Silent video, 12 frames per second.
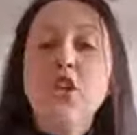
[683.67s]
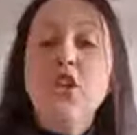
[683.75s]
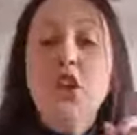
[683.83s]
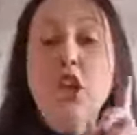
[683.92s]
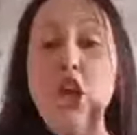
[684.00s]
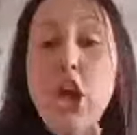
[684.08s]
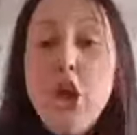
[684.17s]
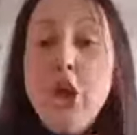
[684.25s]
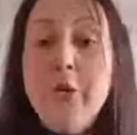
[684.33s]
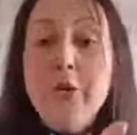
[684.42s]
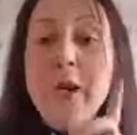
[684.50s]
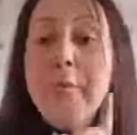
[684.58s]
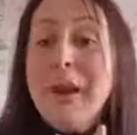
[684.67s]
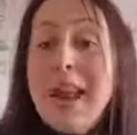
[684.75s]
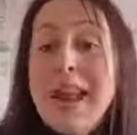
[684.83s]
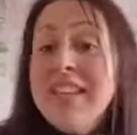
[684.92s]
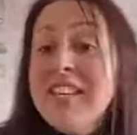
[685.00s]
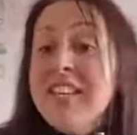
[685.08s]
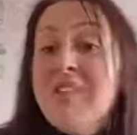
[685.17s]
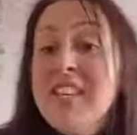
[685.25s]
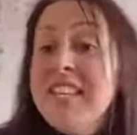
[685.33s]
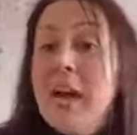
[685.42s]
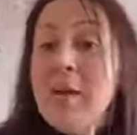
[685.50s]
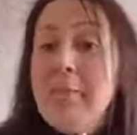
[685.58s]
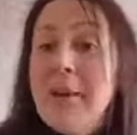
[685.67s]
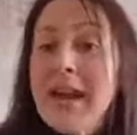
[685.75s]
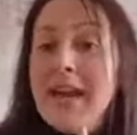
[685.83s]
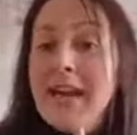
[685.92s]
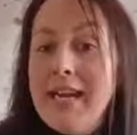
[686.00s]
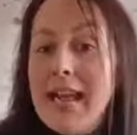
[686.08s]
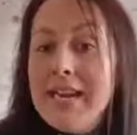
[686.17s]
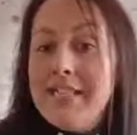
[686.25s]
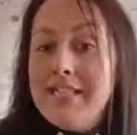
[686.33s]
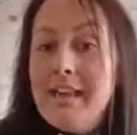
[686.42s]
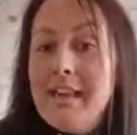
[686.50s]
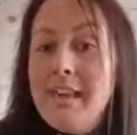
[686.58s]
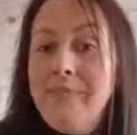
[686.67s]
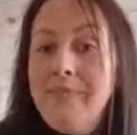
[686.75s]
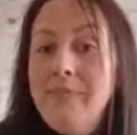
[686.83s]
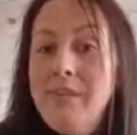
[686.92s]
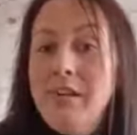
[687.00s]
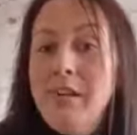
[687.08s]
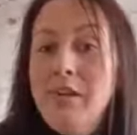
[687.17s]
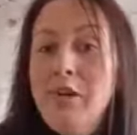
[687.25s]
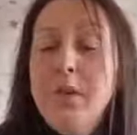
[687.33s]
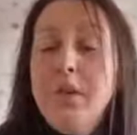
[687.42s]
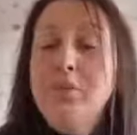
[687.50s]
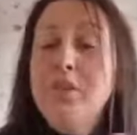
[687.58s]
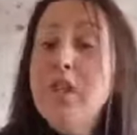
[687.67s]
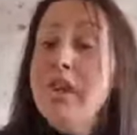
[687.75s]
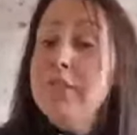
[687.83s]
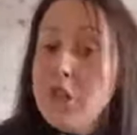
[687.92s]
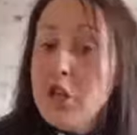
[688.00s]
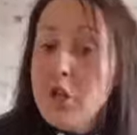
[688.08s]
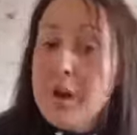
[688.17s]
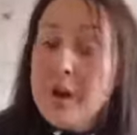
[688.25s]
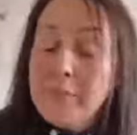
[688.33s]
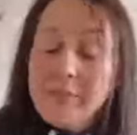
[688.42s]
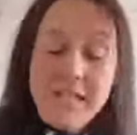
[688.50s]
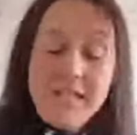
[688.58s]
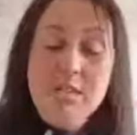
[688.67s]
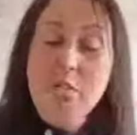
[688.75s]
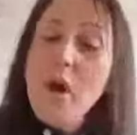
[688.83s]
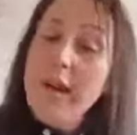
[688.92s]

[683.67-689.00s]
so that you can play this video back later, which will serve two purposes.